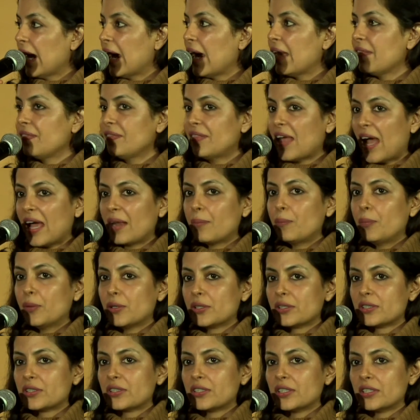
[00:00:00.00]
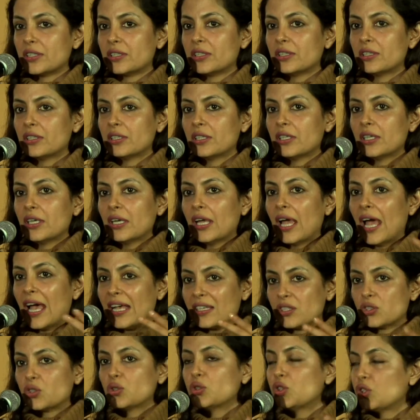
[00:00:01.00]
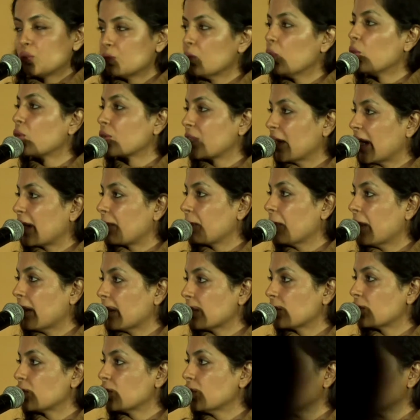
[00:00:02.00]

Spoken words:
and that person has to smoke that much.